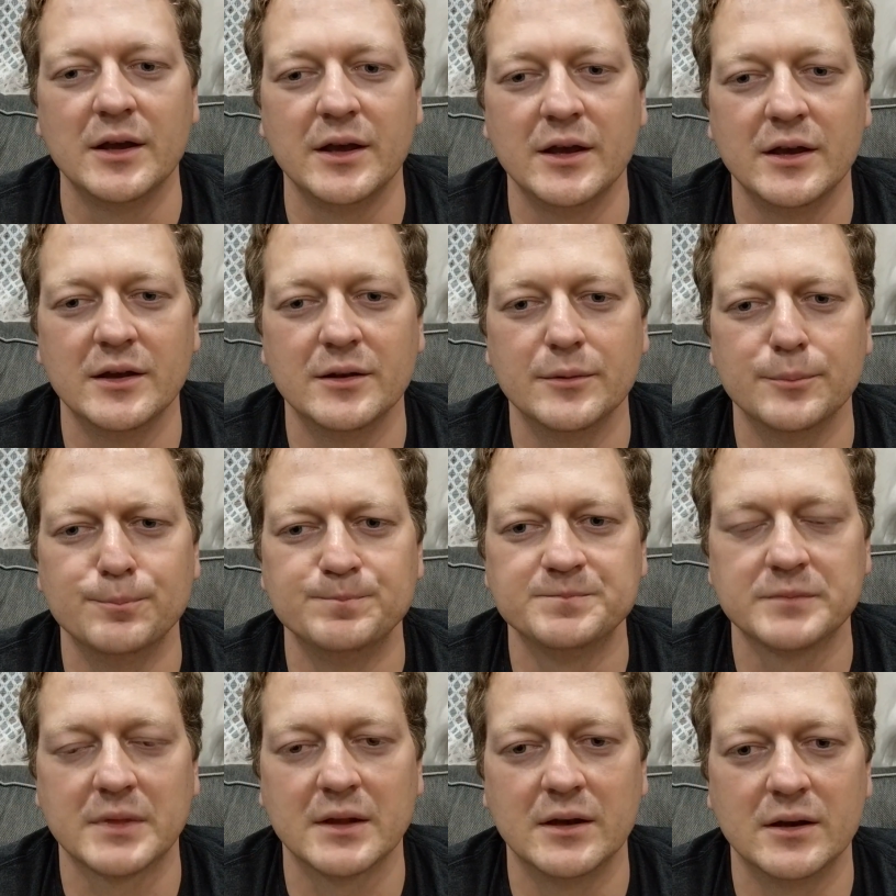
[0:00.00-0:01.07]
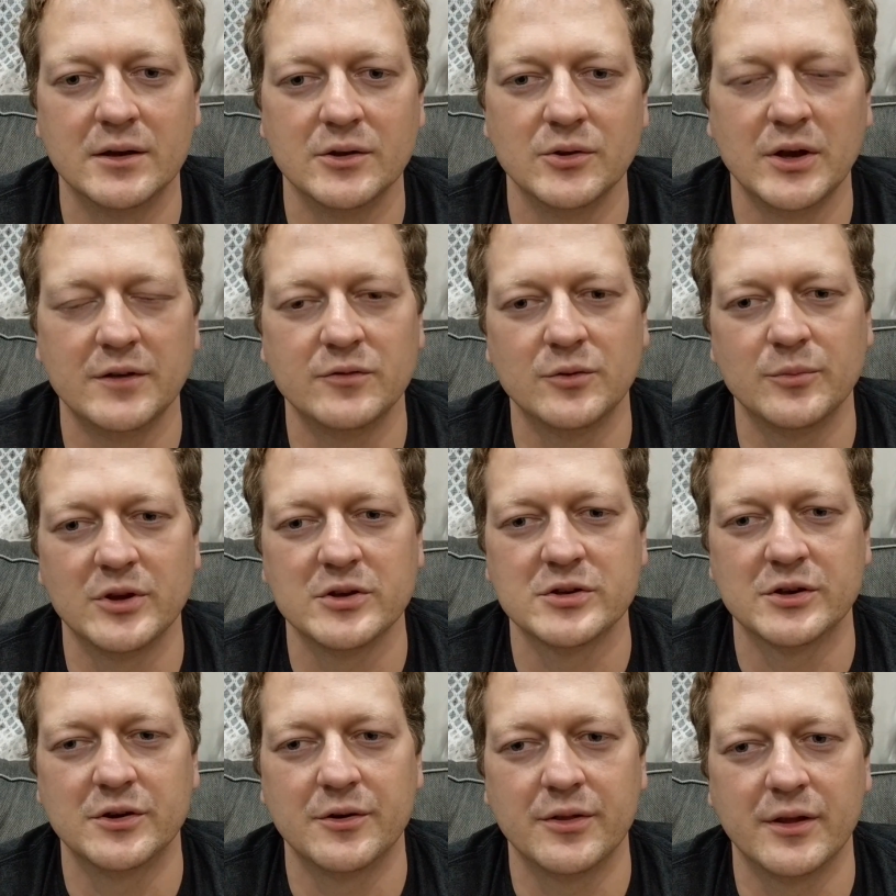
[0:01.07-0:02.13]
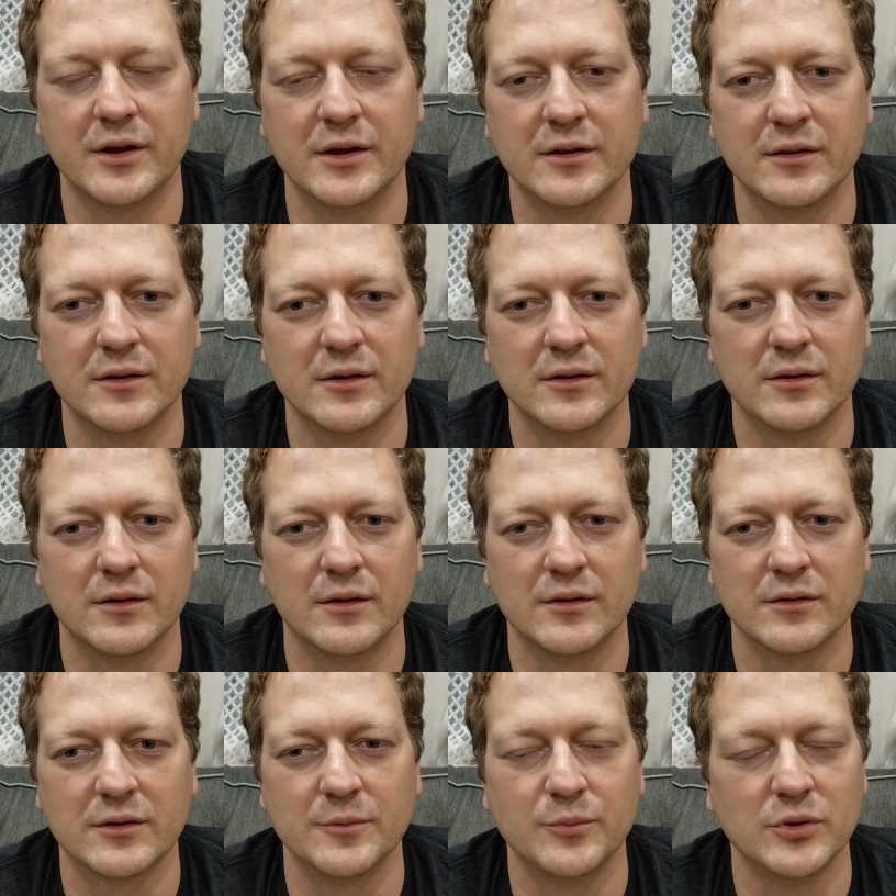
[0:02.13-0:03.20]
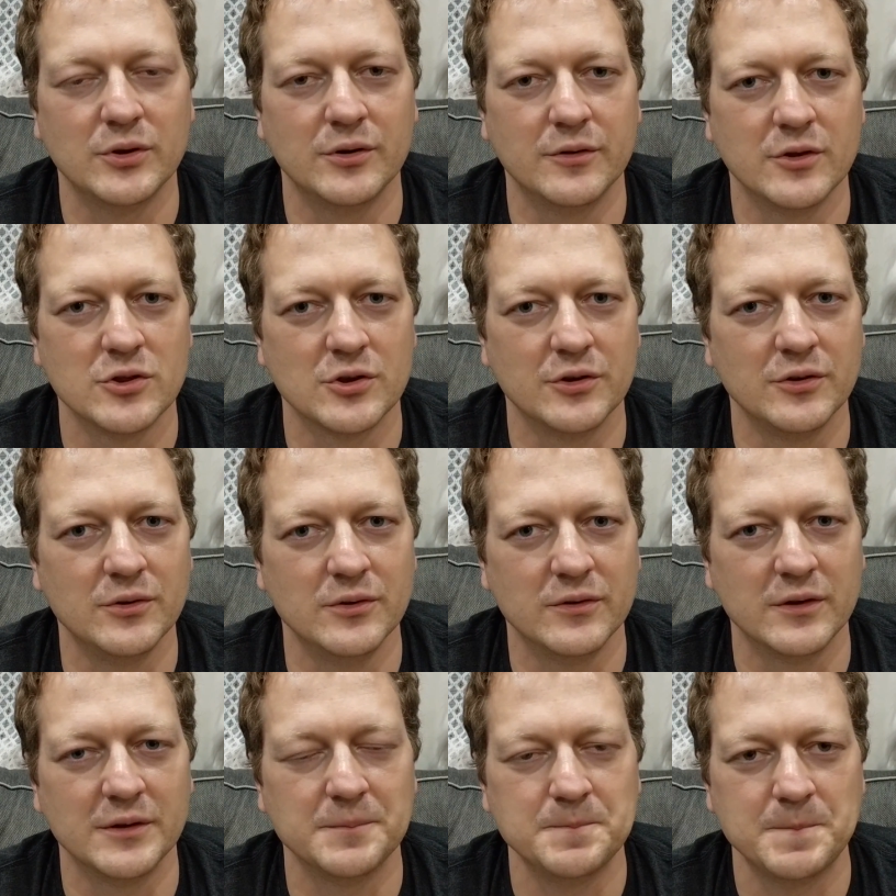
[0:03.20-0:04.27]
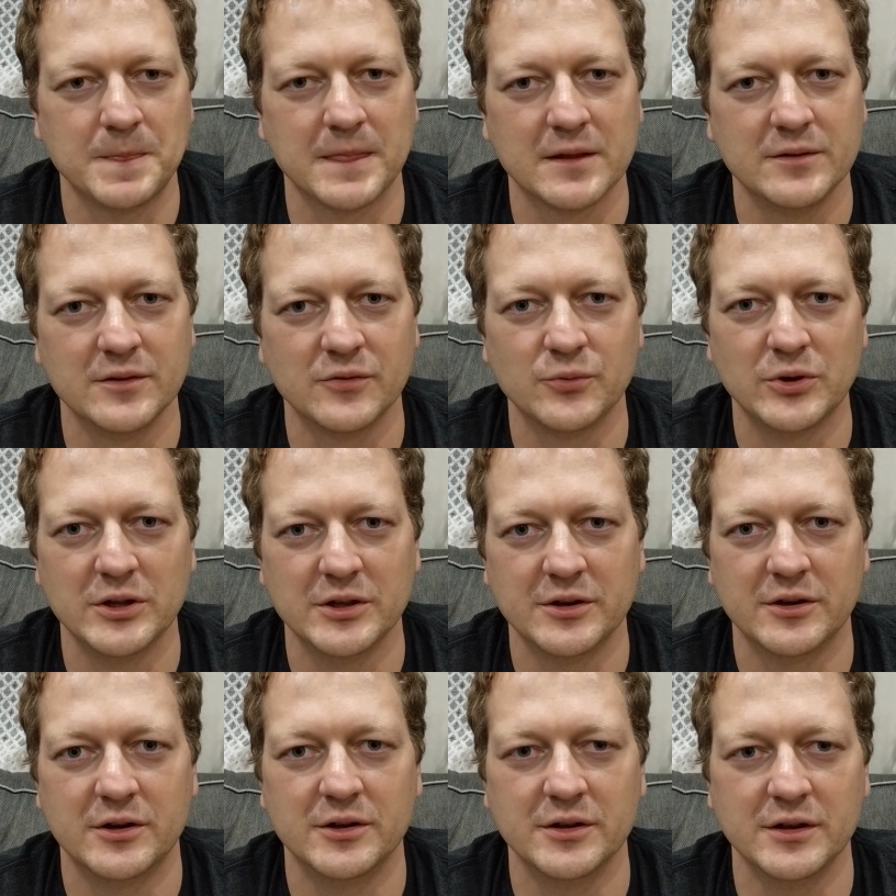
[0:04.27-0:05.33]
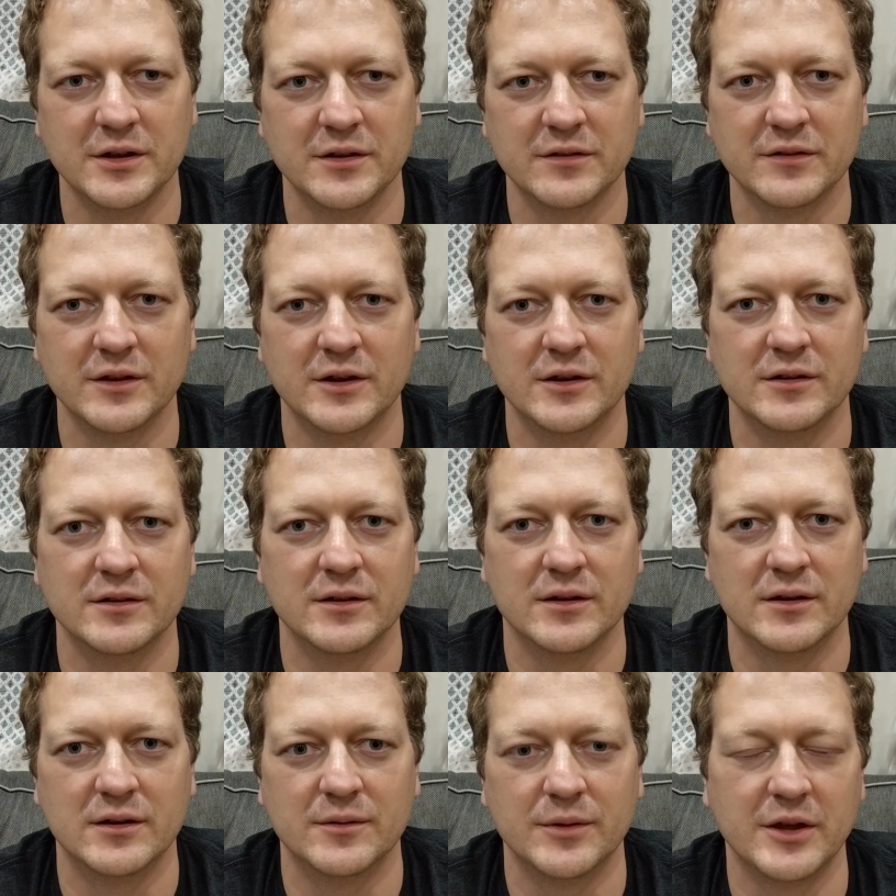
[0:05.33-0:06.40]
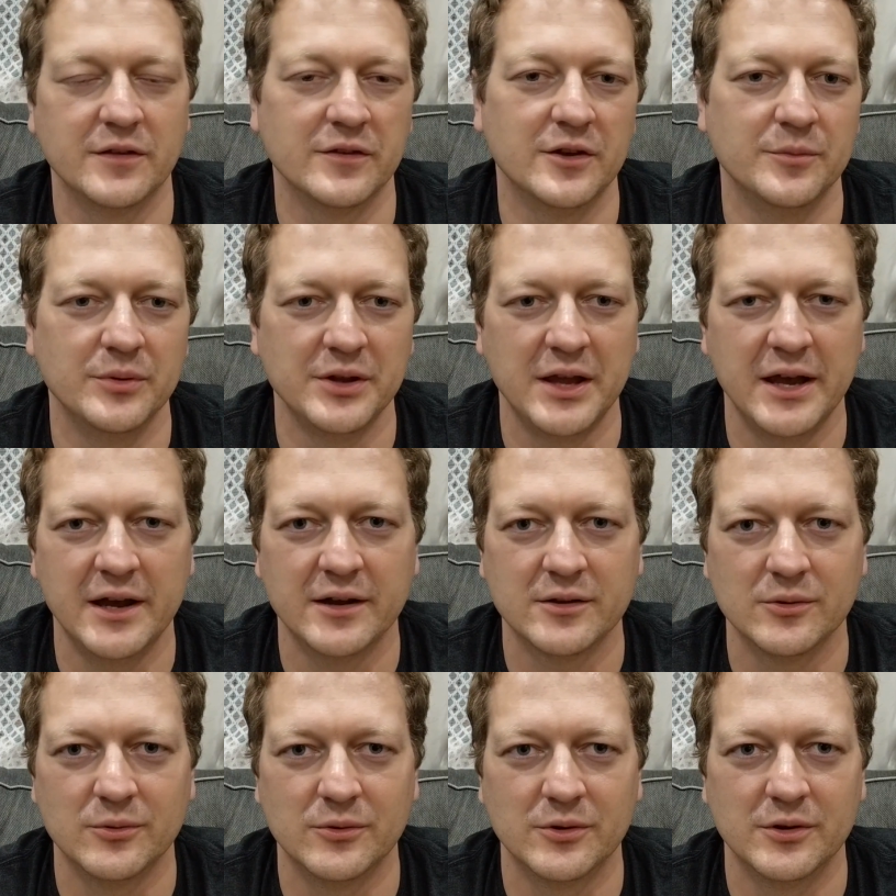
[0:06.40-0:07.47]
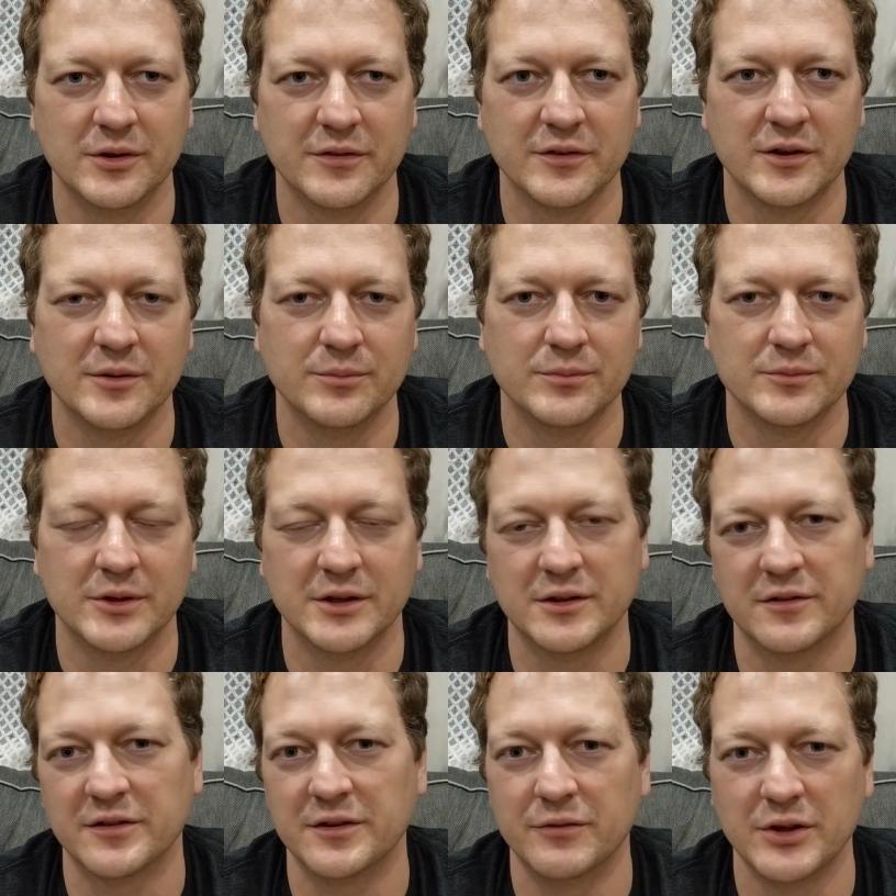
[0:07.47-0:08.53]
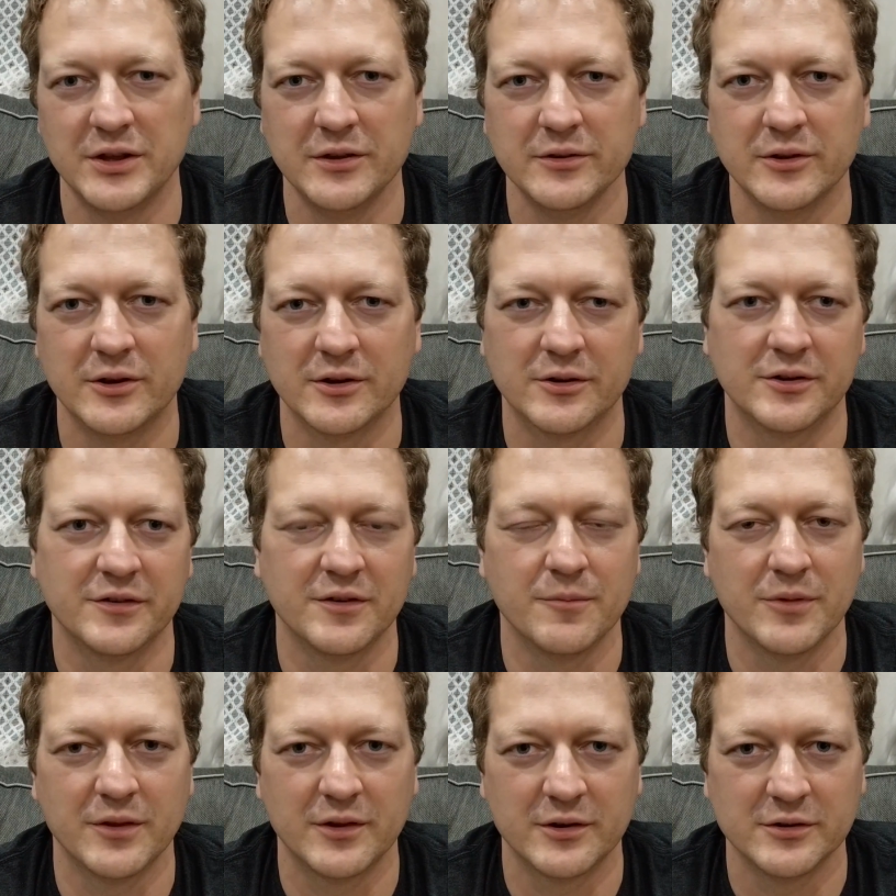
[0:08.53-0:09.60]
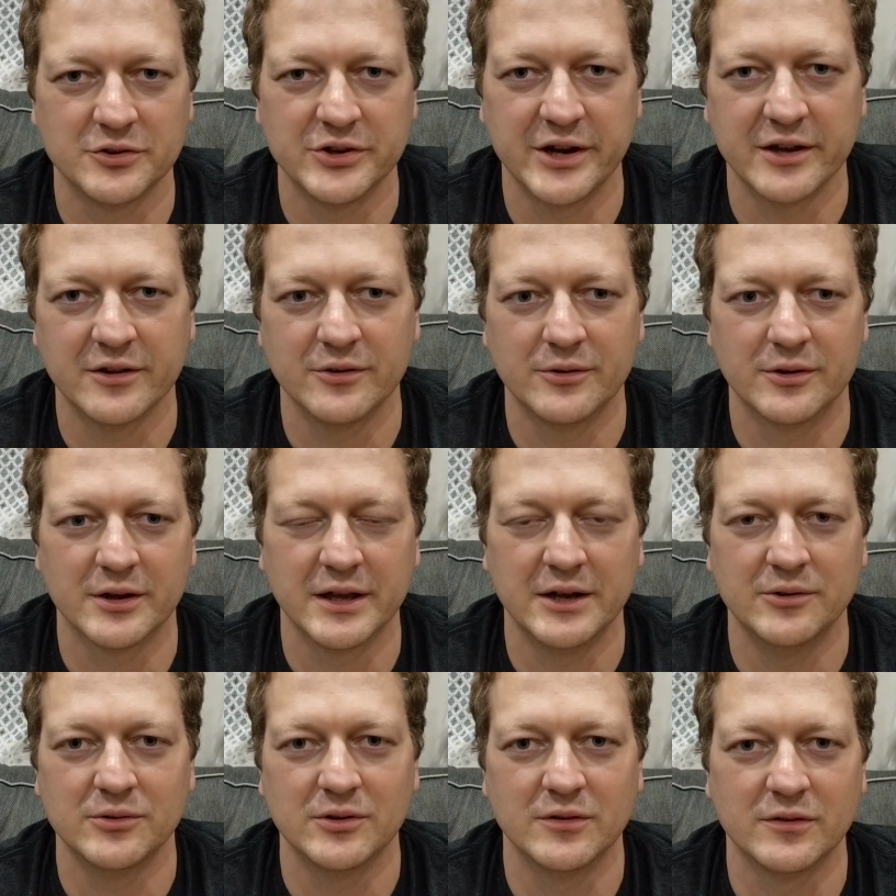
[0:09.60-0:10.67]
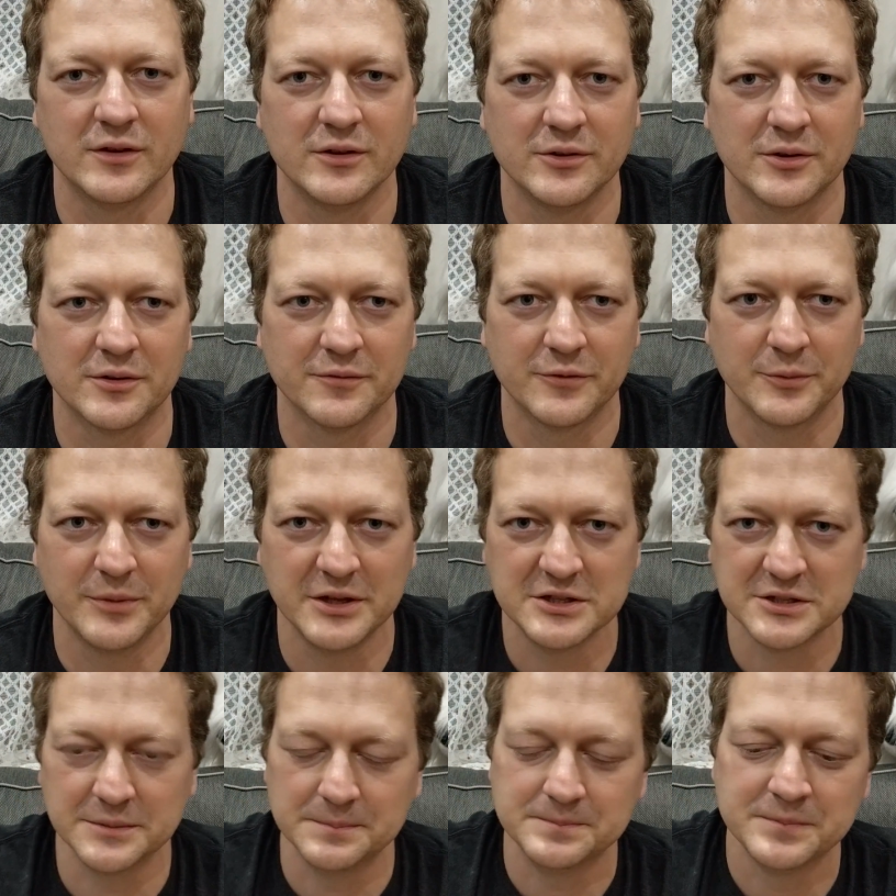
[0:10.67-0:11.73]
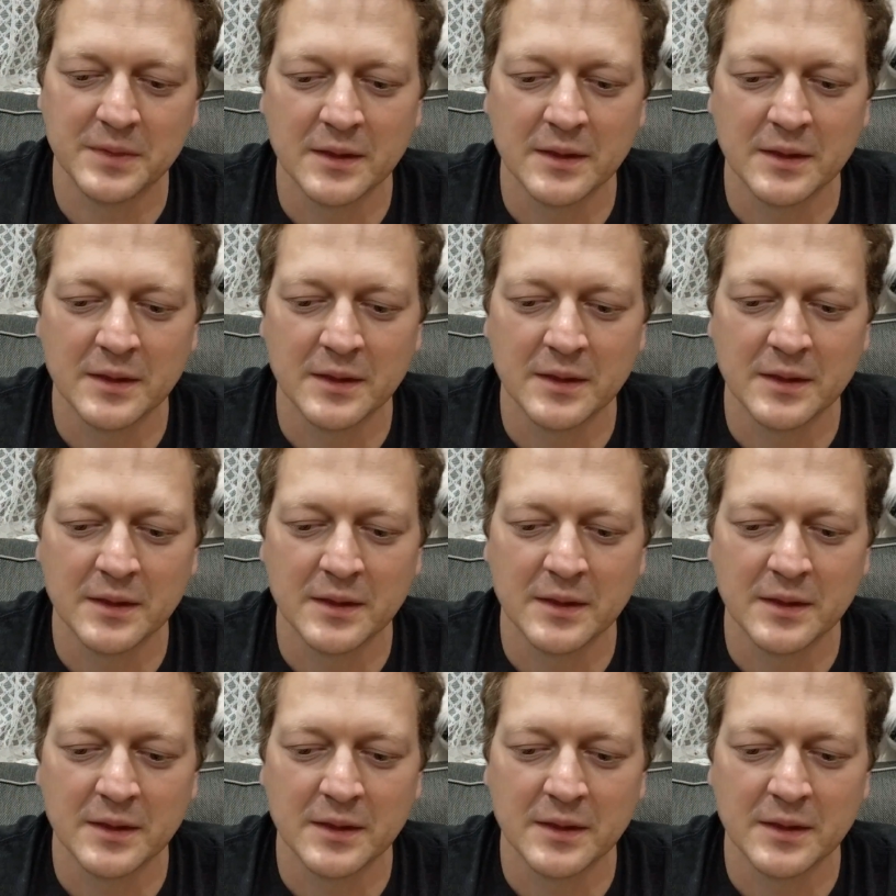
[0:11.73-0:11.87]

And you have to make sure that the computer that you're using this wallet on is not has not been hacked, or is not, like, doesn't have a keylogger or something that'll track your account and steal your information.